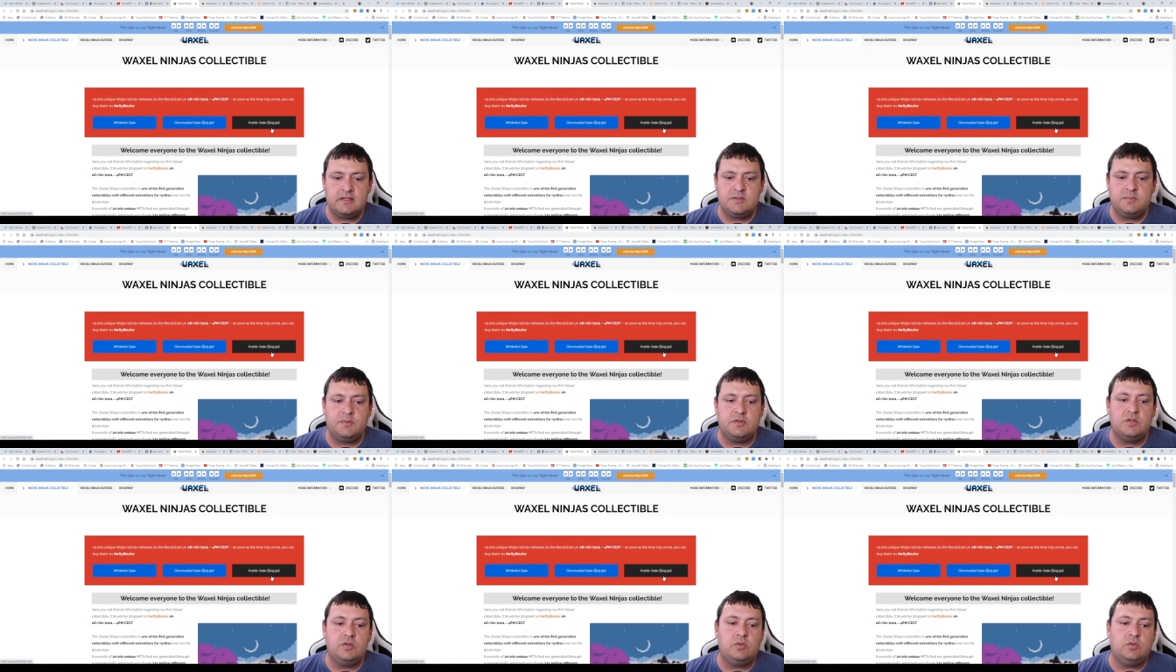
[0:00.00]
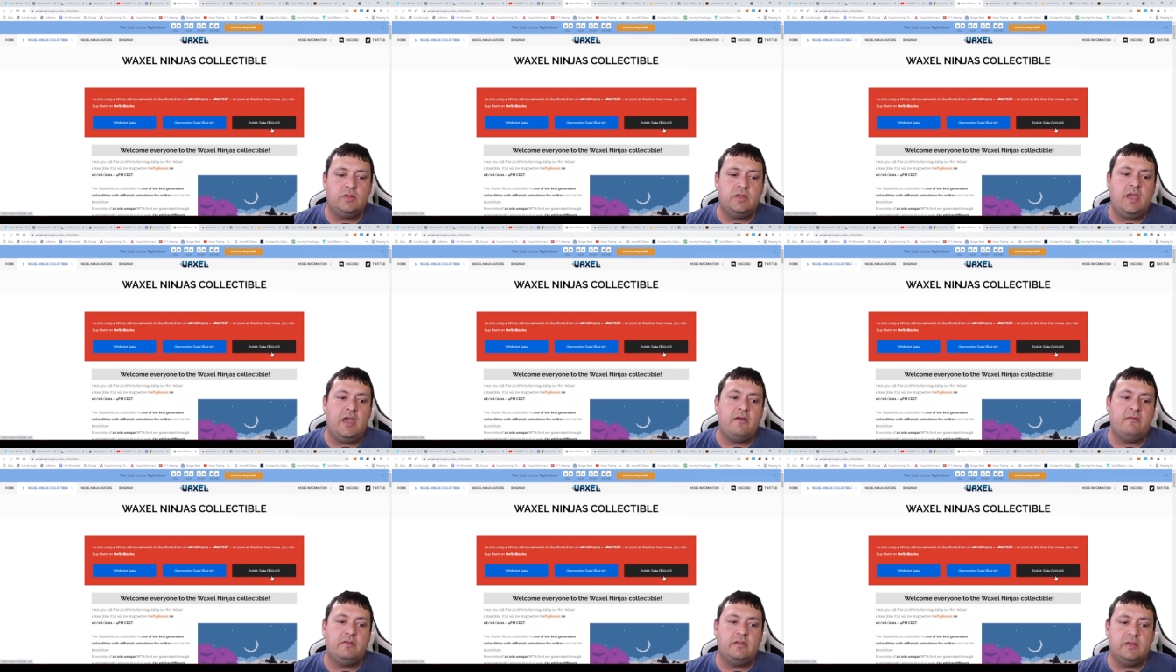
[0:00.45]
but you only
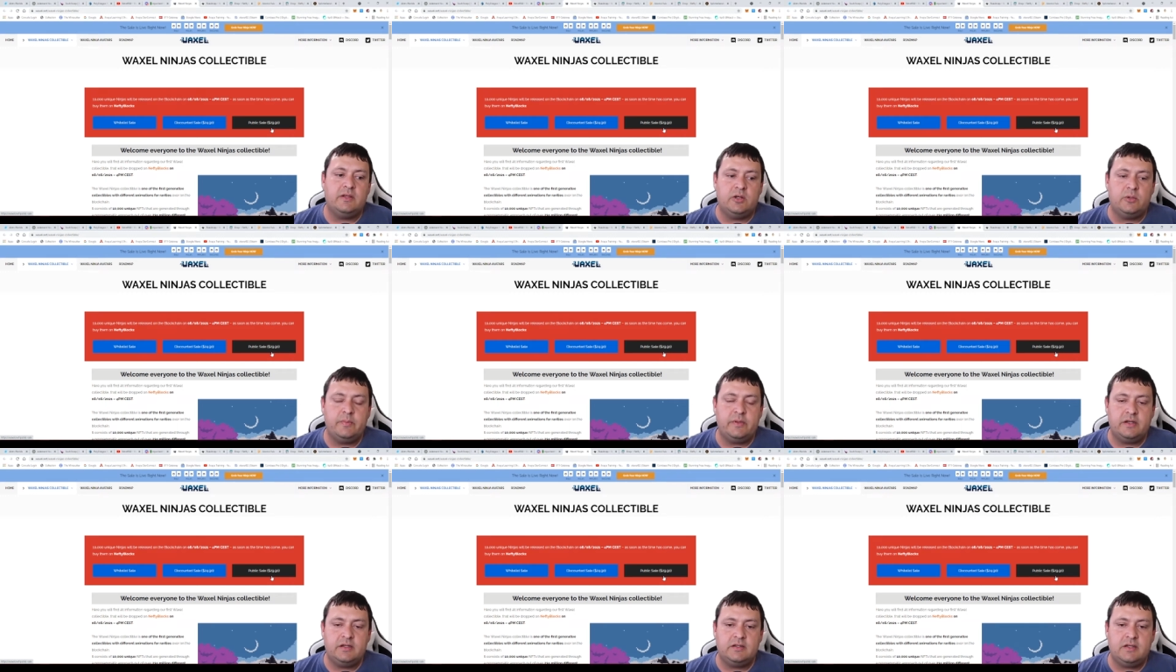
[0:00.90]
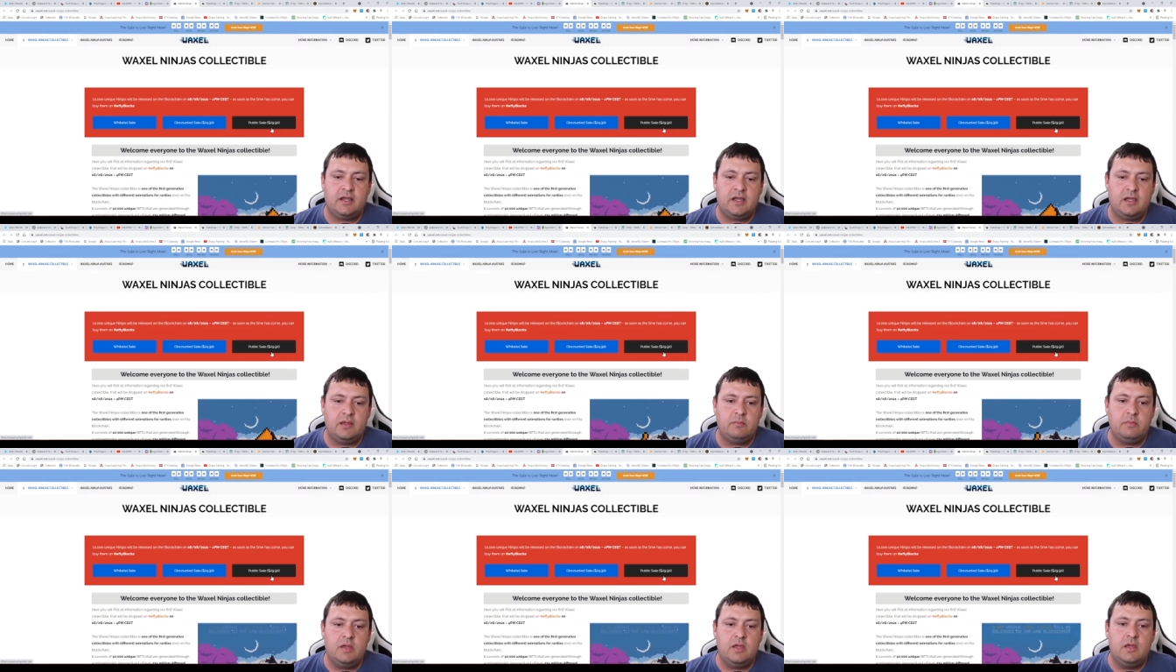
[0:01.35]
have a little bit of
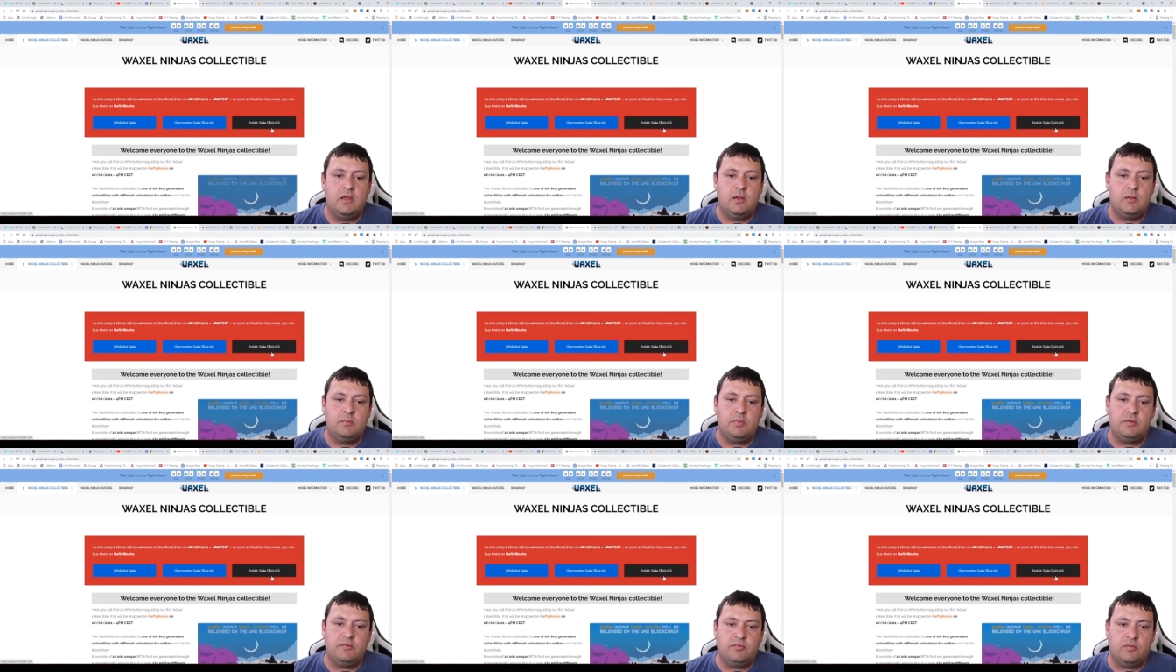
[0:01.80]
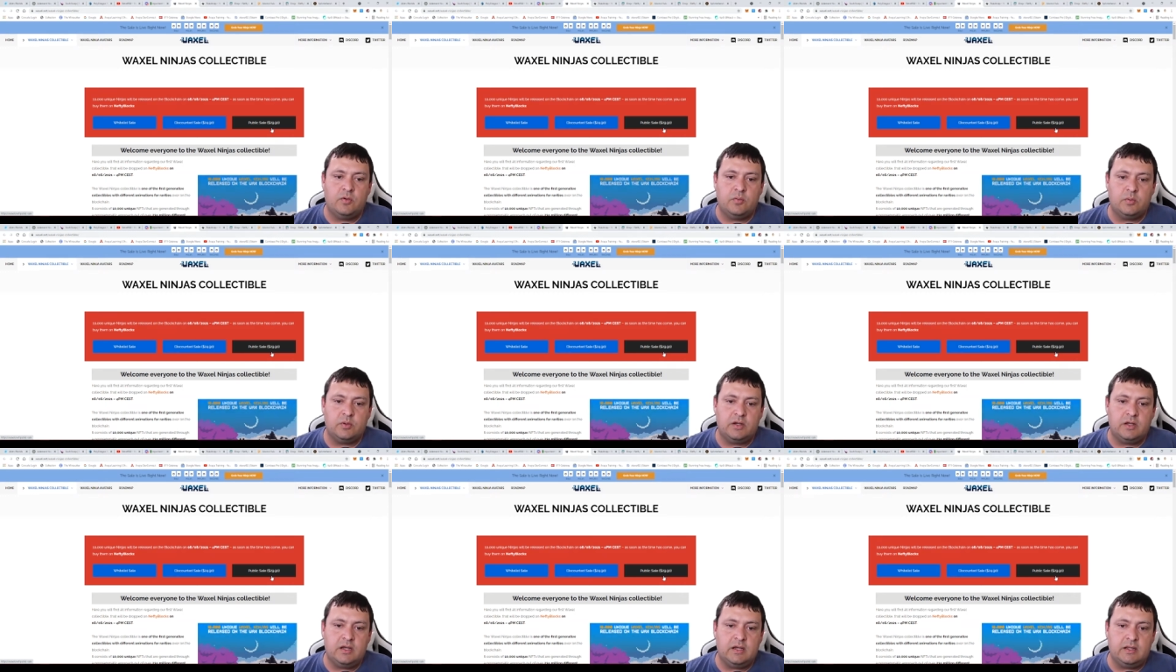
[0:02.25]
time before
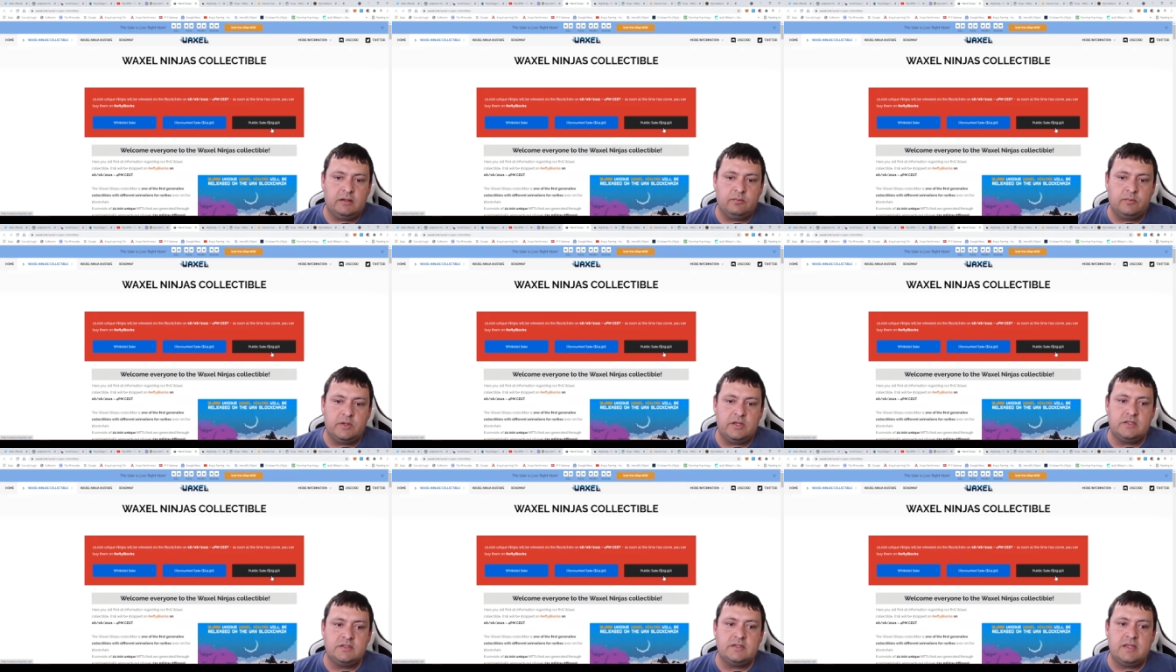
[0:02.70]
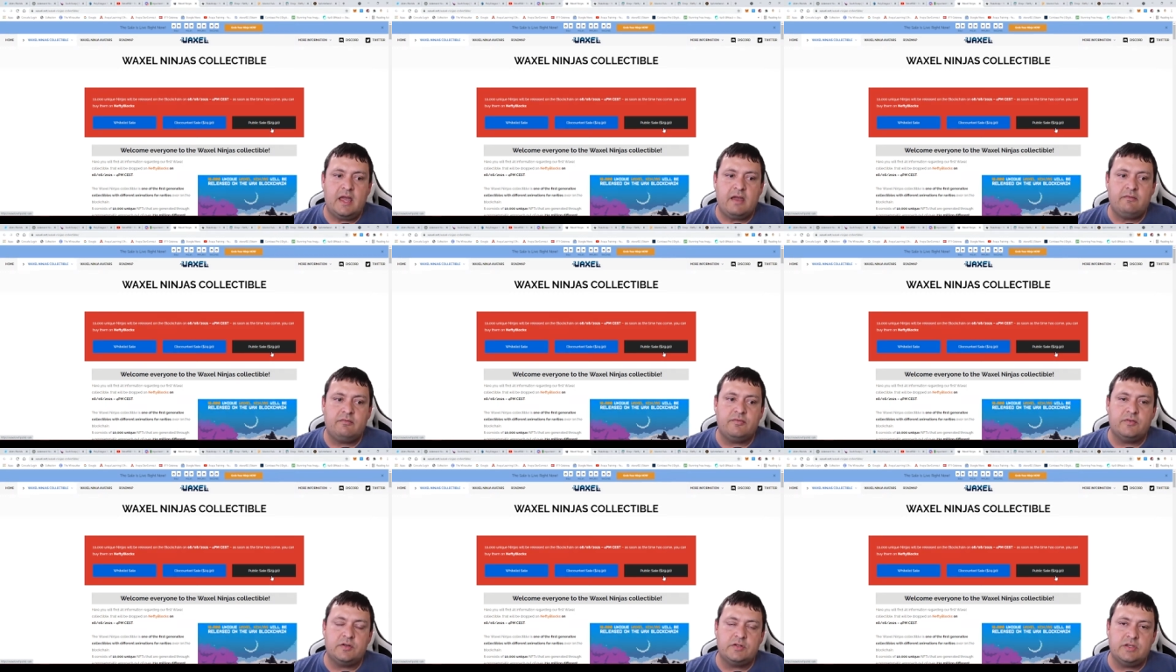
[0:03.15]
we're going to reach
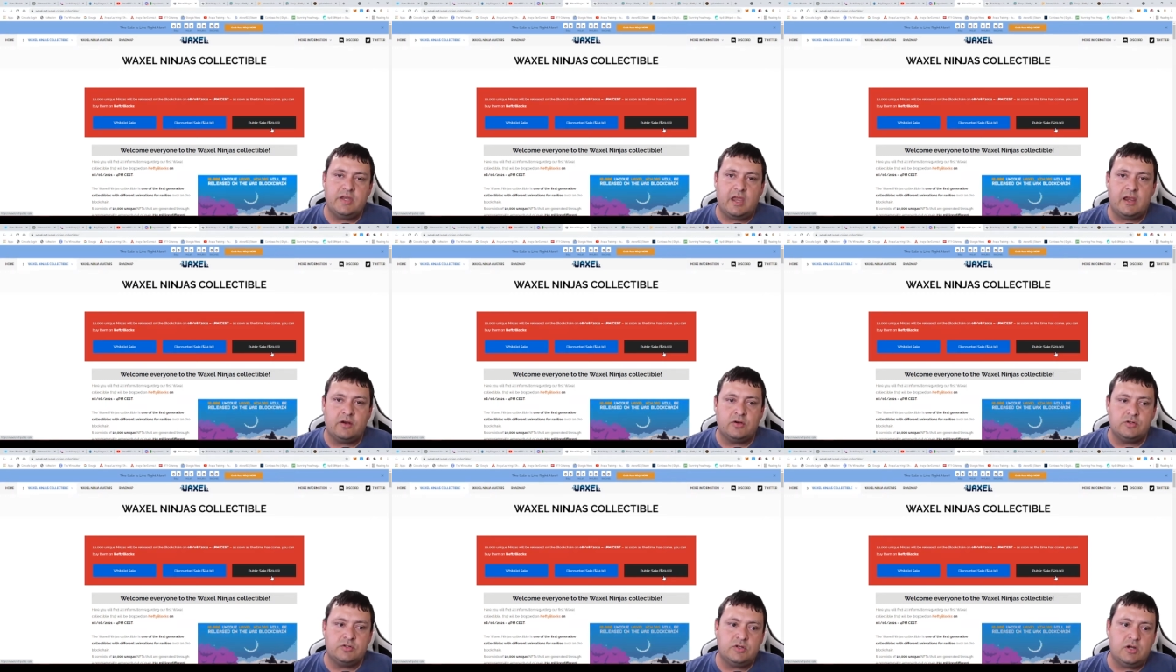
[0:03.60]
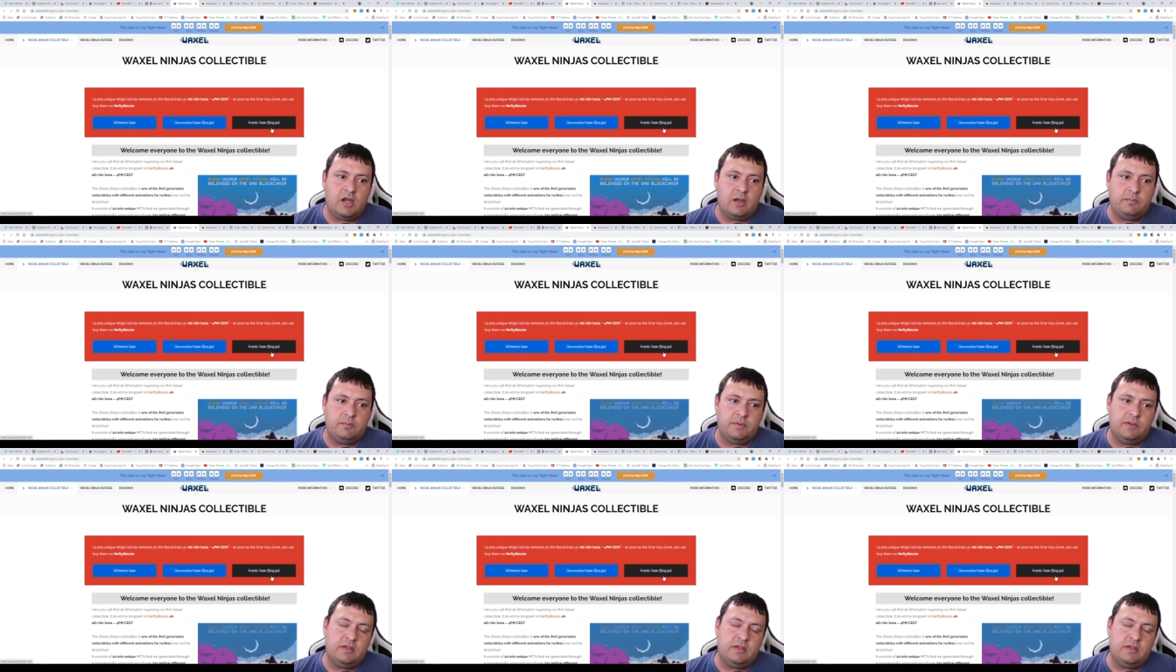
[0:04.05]
that first airdrop